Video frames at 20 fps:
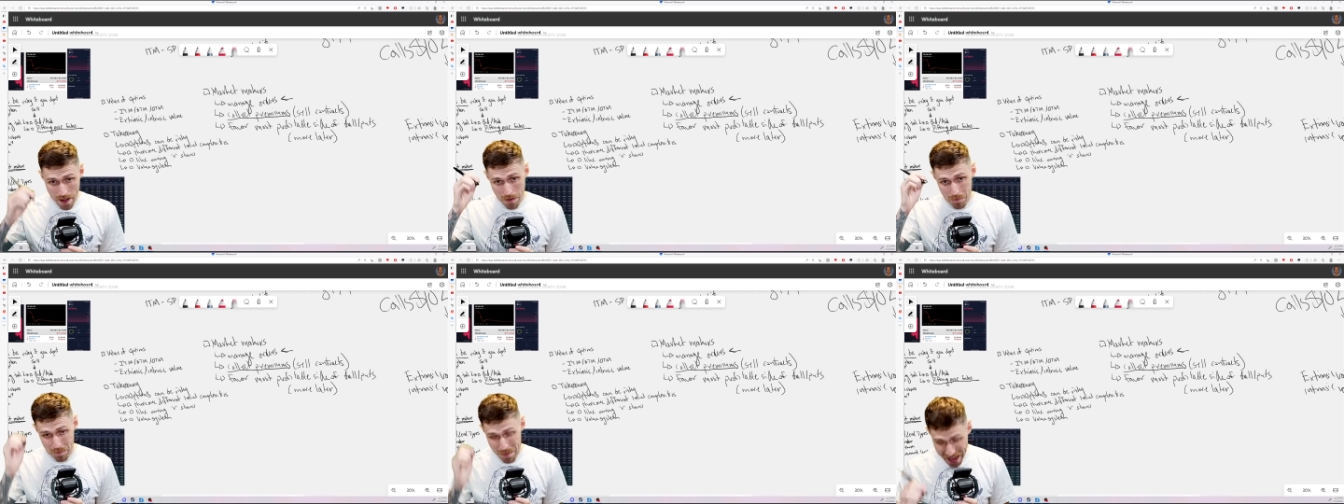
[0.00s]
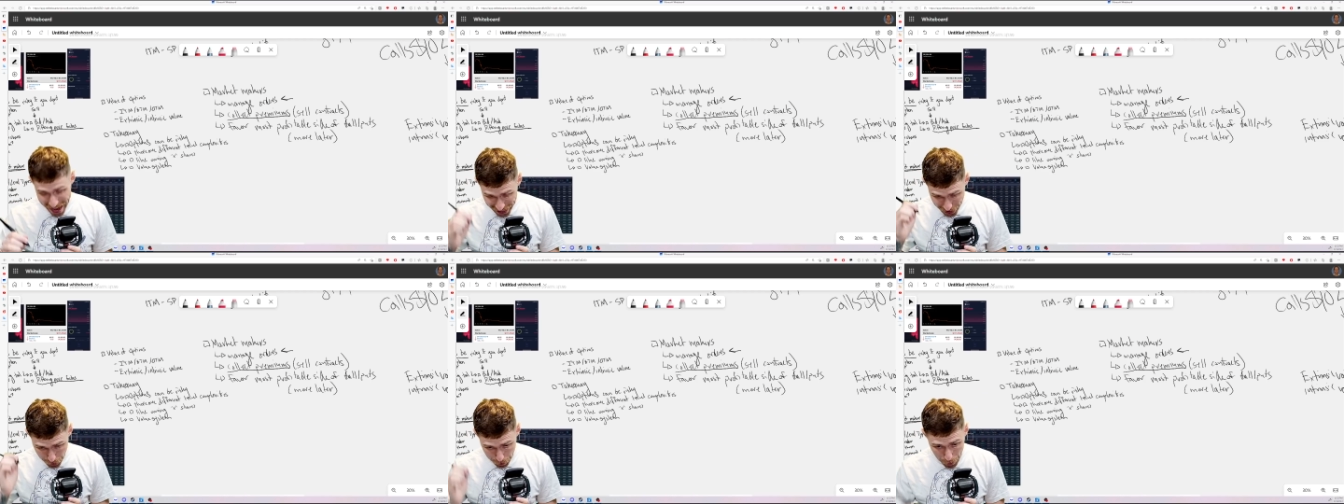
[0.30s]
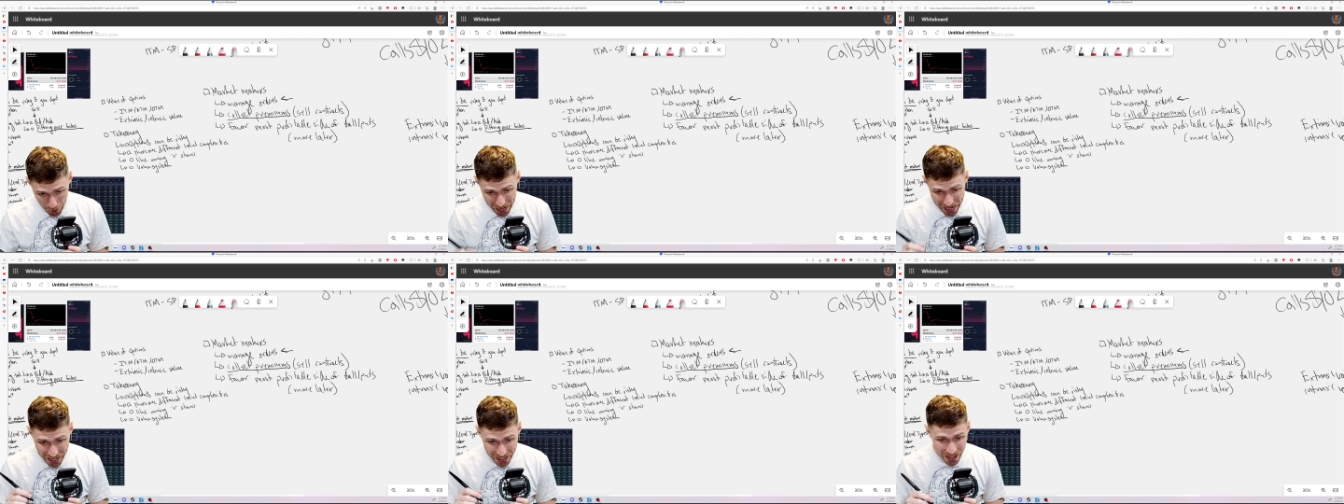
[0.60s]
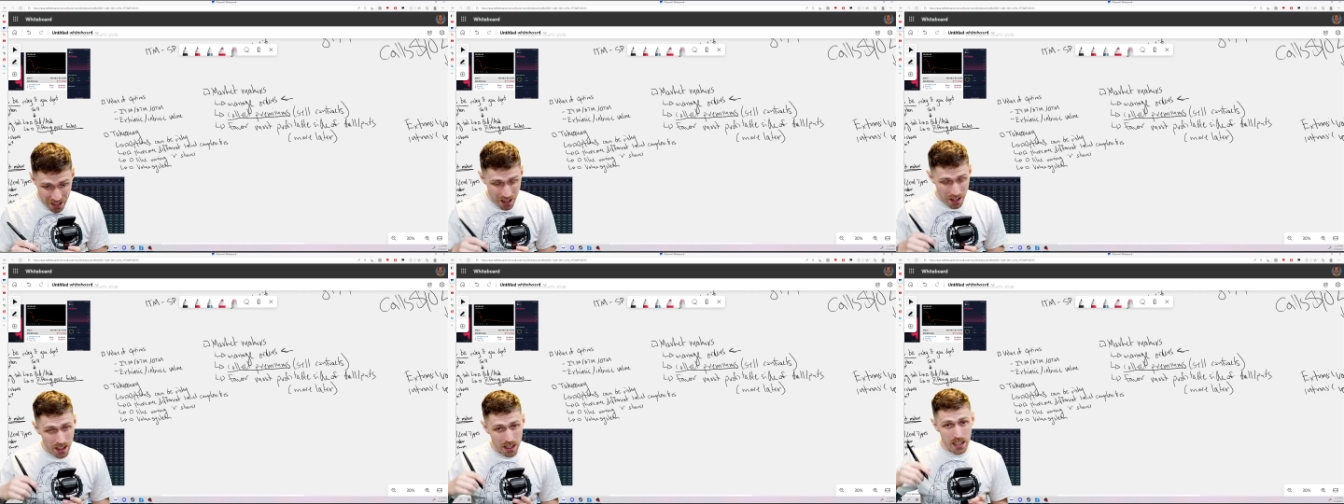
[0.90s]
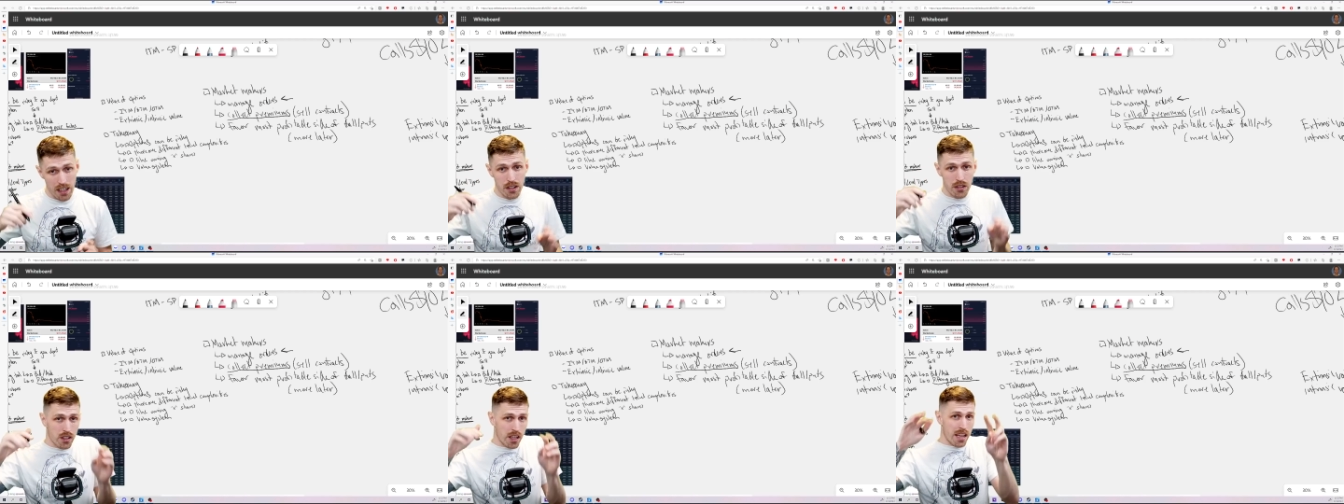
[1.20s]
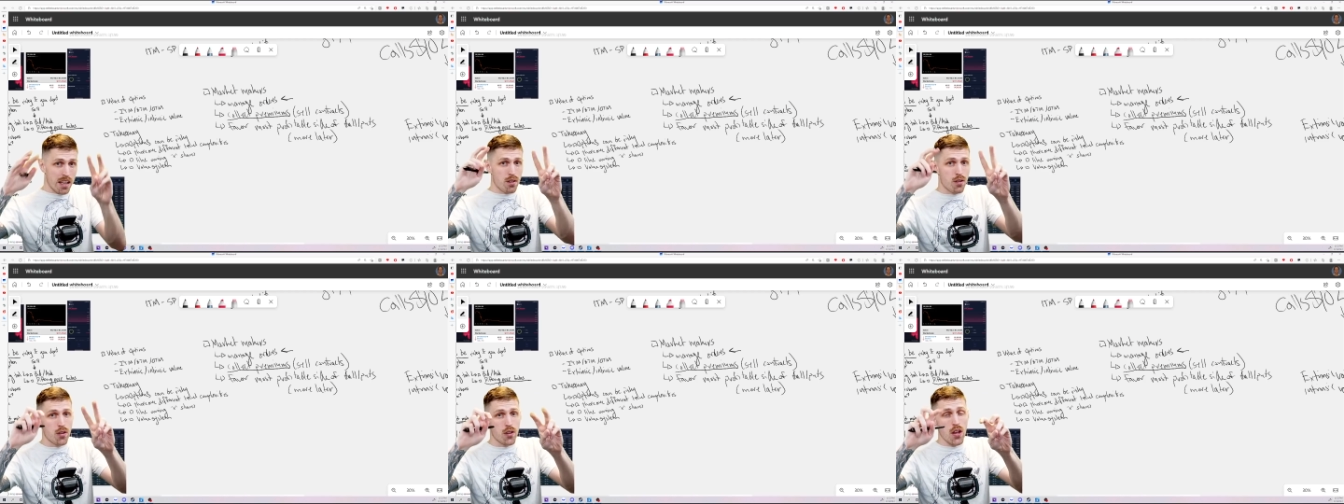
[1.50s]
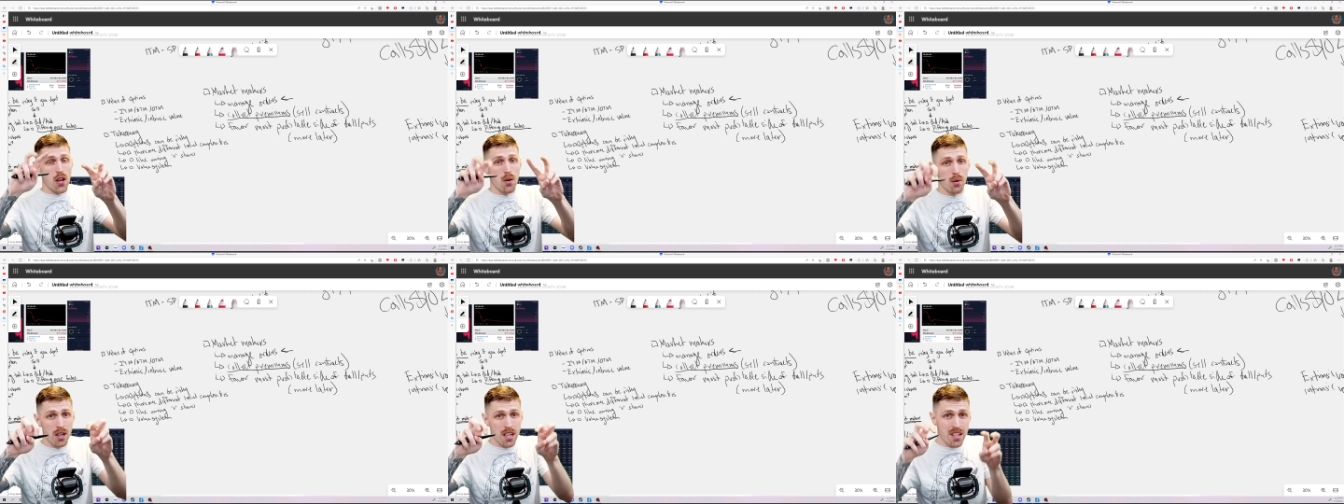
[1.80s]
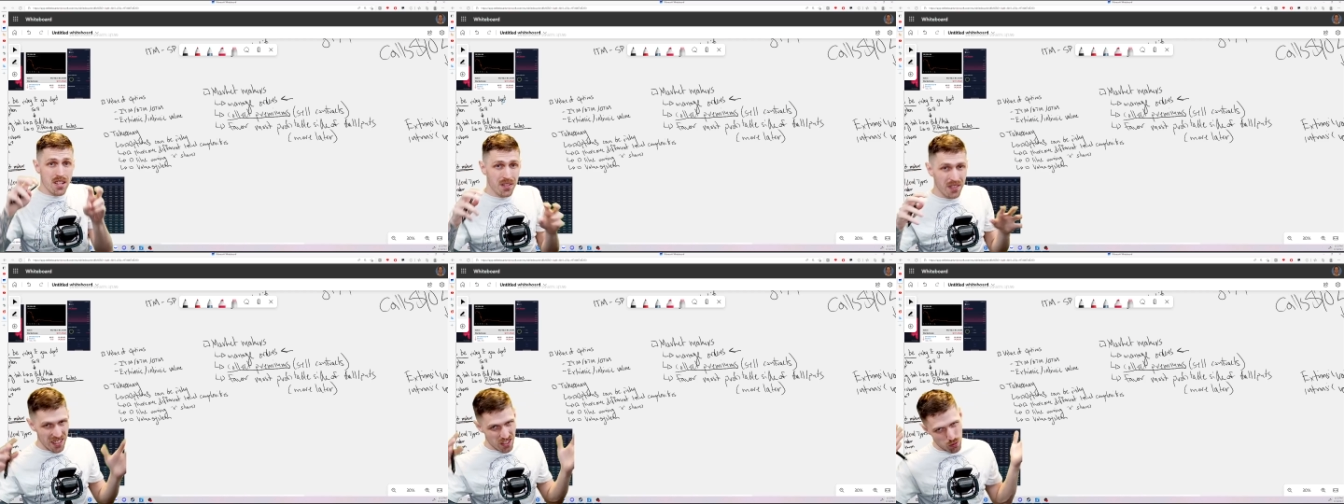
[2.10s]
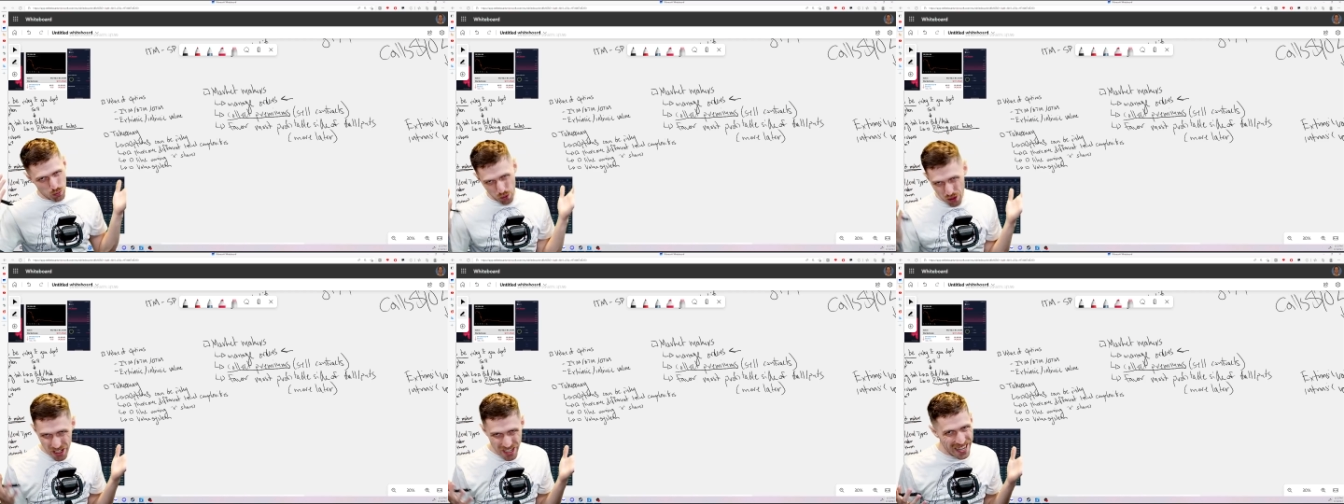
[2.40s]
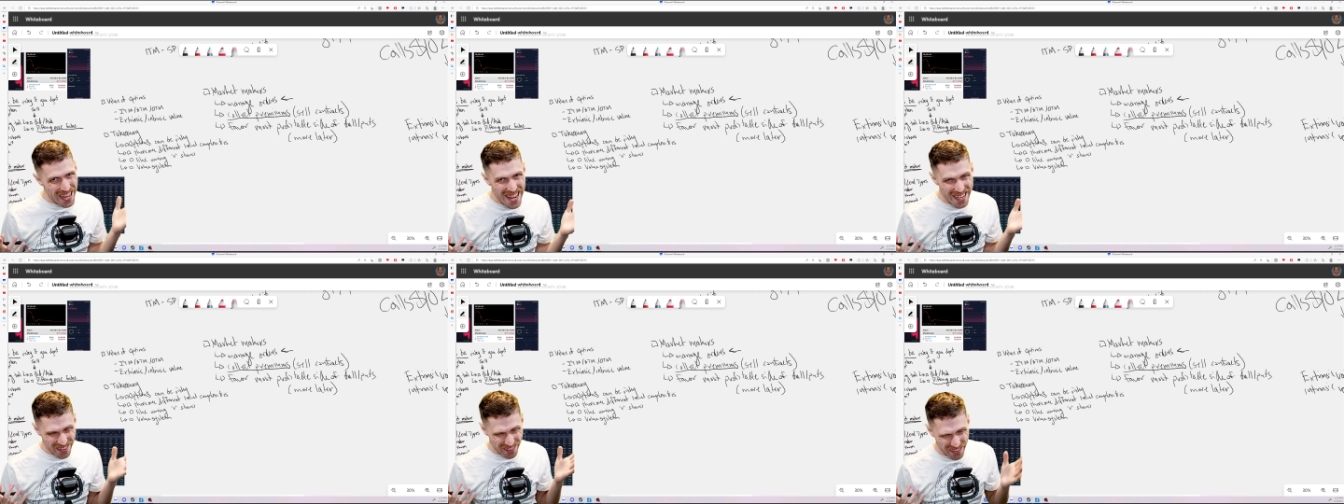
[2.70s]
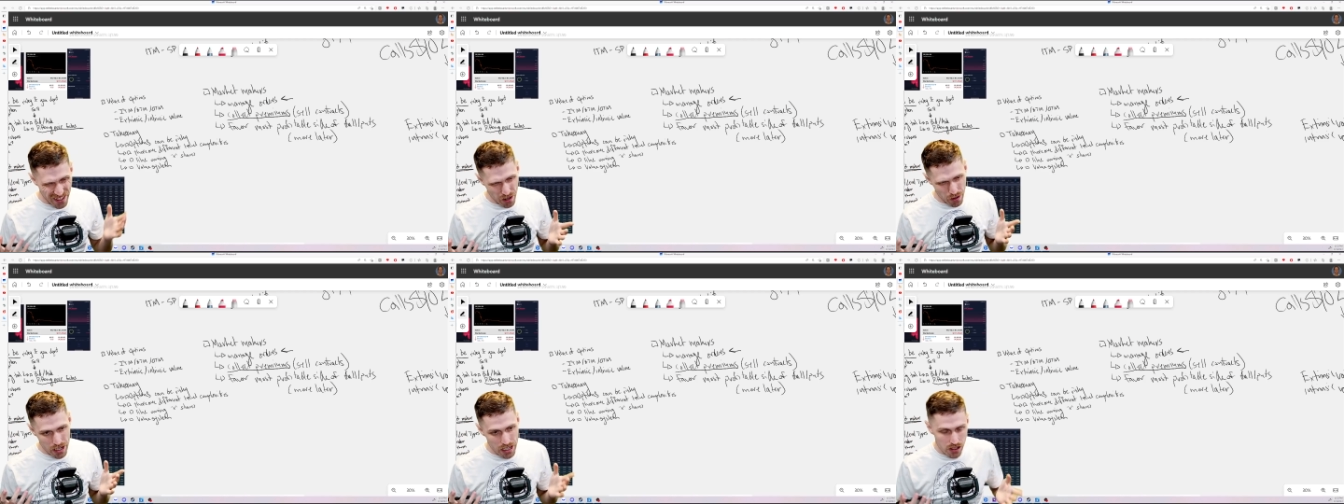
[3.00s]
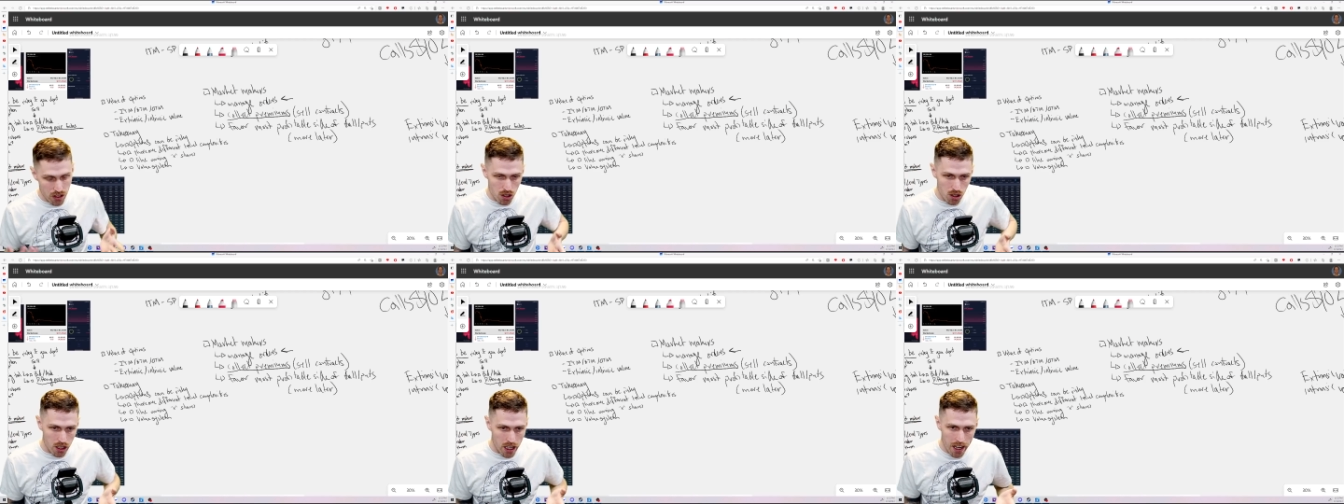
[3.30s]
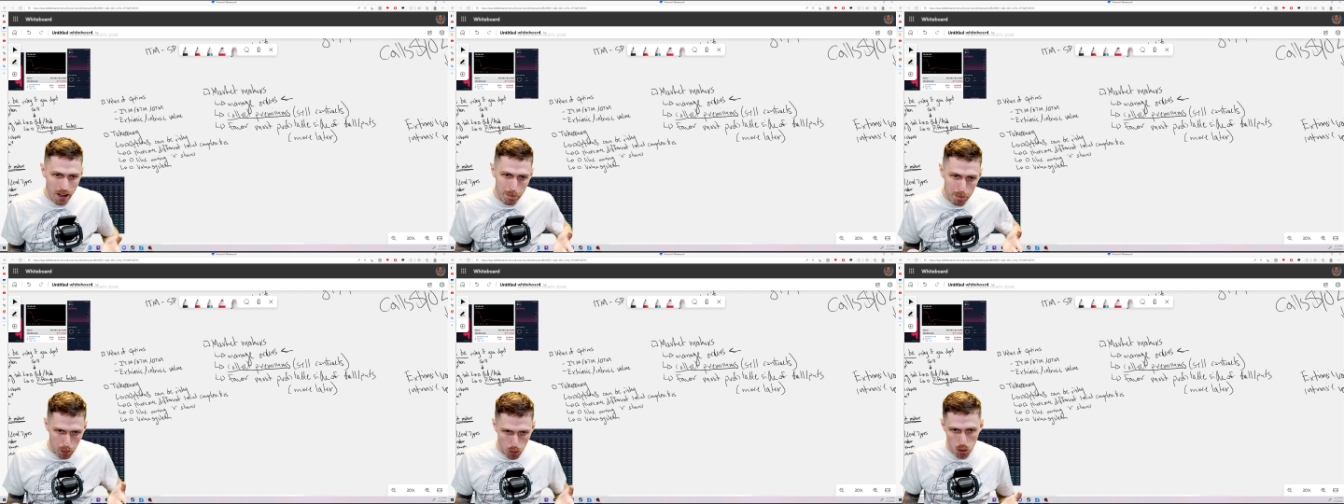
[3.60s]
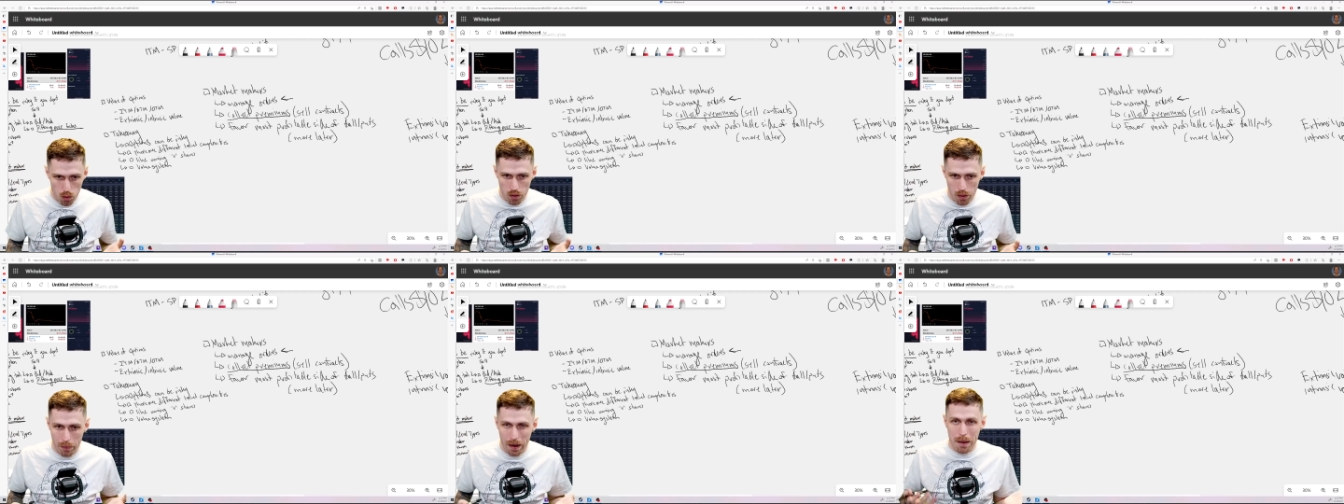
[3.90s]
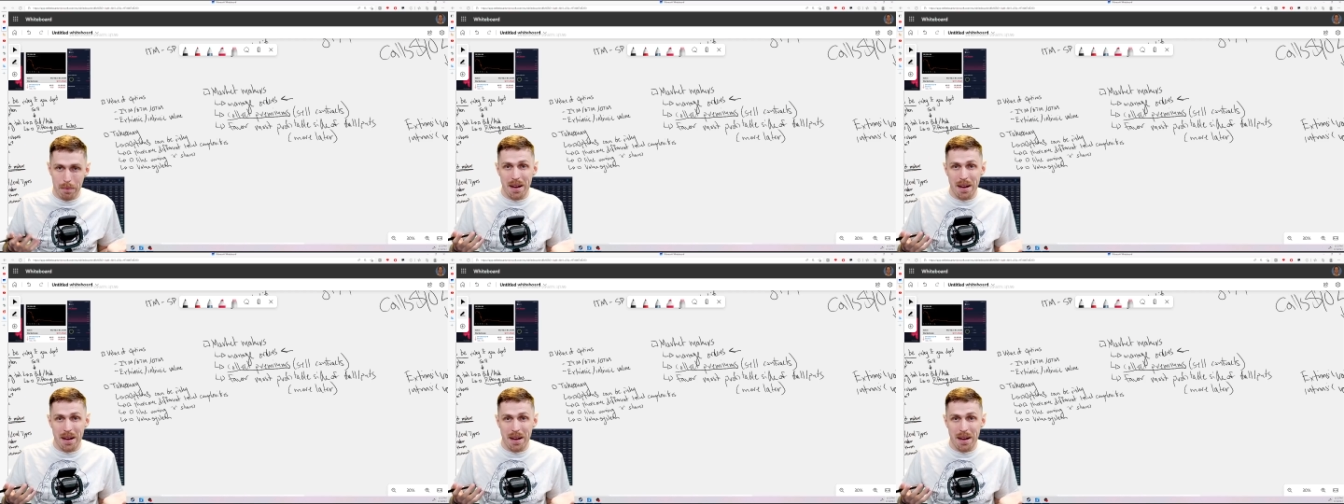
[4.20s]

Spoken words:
Max pain is a theory that's really not a theory. It's just kind of proven by